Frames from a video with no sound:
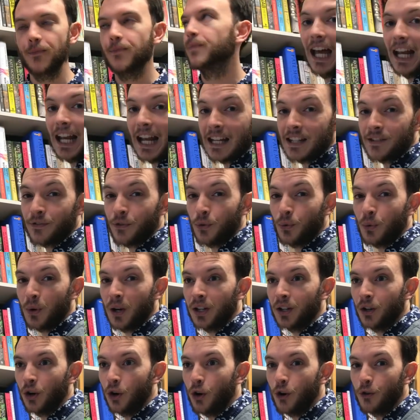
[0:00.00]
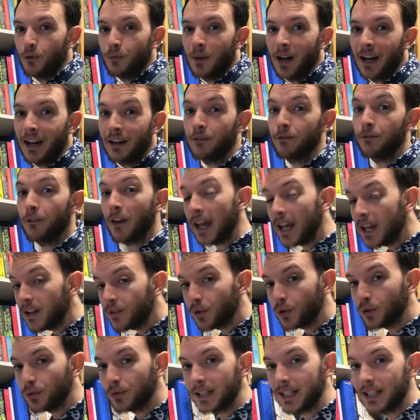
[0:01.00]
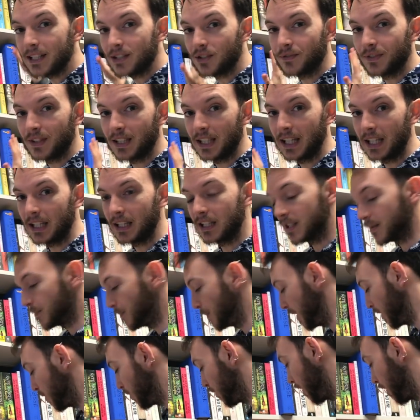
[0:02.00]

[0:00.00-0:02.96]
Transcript: And as for one of my favourite reads of the year that's been